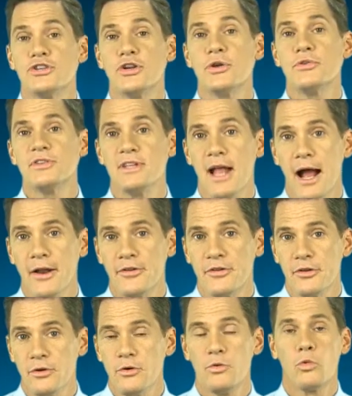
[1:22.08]
choose not
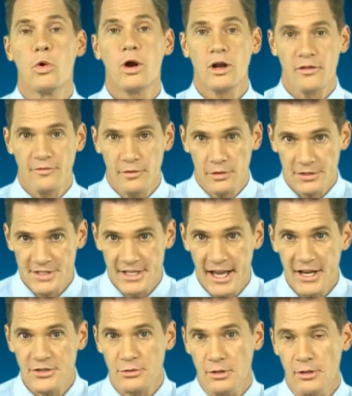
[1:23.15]
to work a full
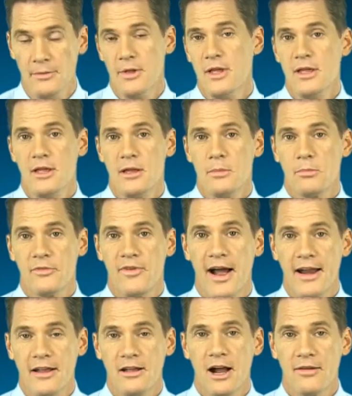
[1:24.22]
schedule,
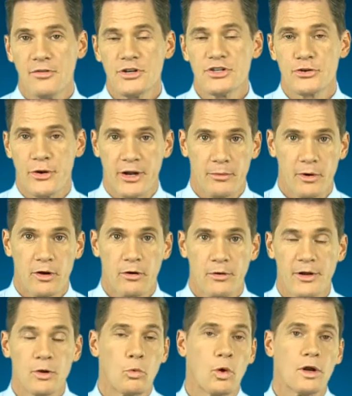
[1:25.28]
providing coverage during
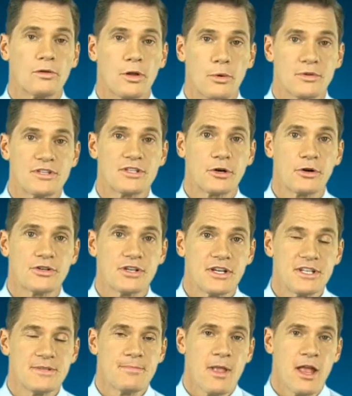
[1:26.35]
recurring workload
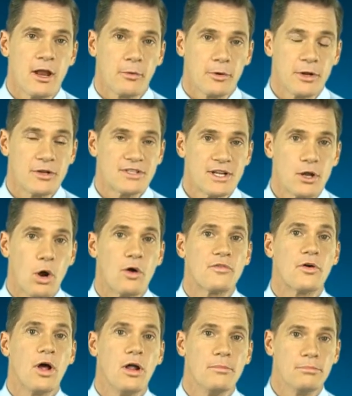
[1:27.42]
surges, reducing
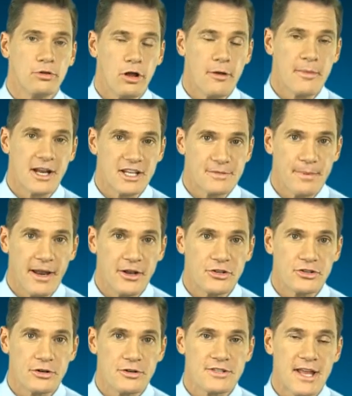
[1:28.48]
overall employment
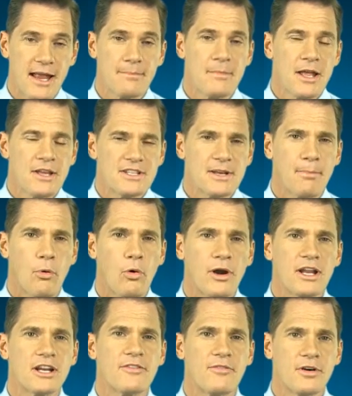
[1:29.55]
expenditures, and
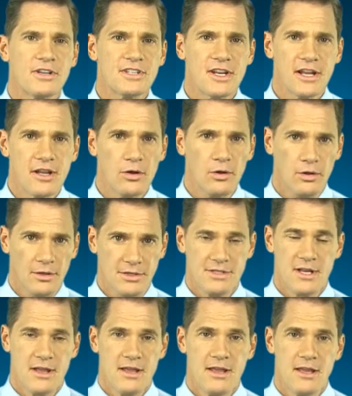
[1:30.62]
supporting diversity goals.